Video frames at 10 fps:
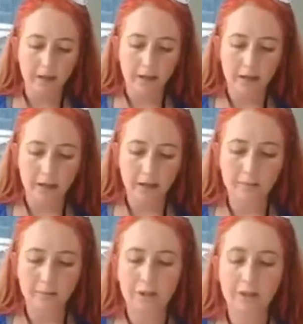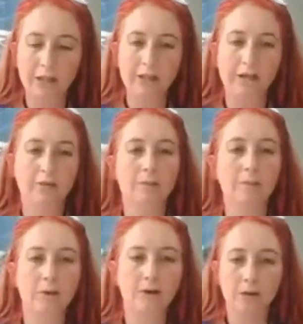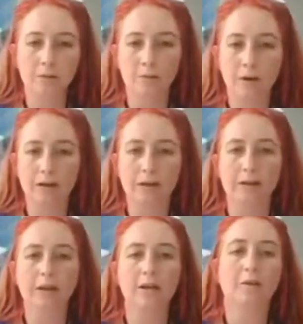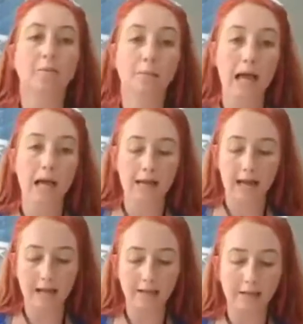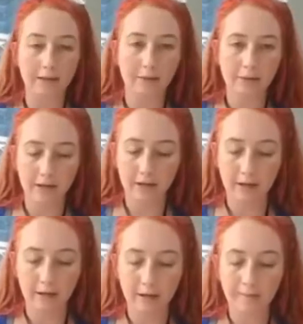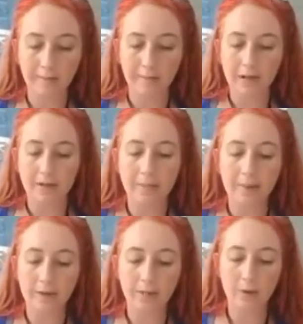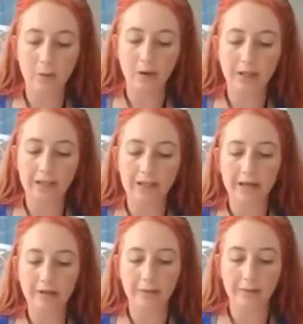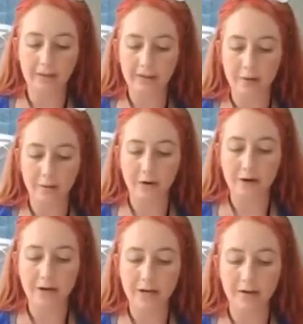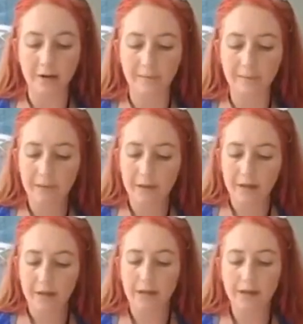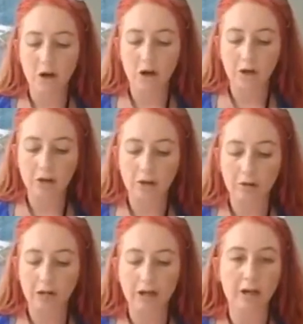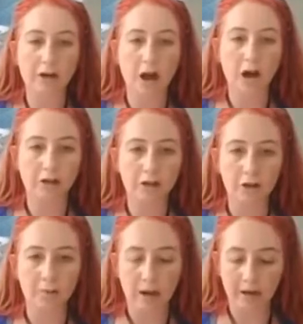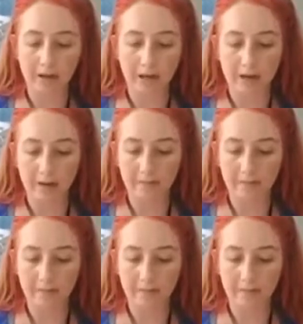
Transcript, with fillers: Um, she says there was a person with black hat, who's Eric, that appeared to be working together because they were near. They had dark clothing, not sure about a gun.